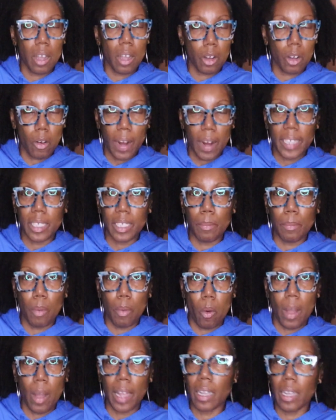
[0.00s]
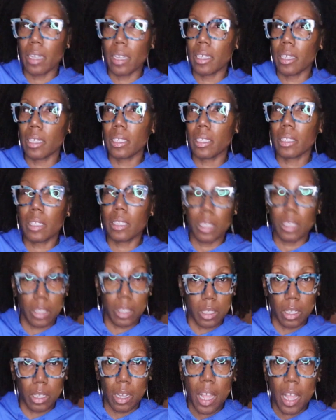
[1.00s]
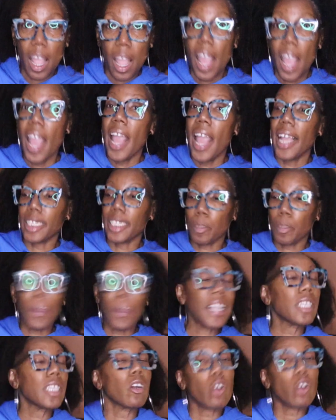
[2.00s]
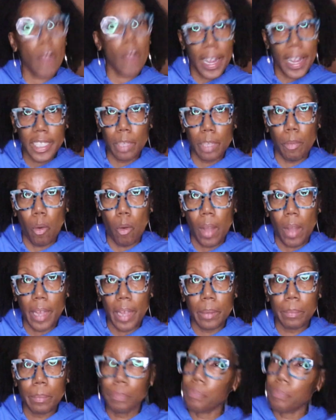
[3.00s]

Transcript: crazy boy sister. And speaking of crazy boy,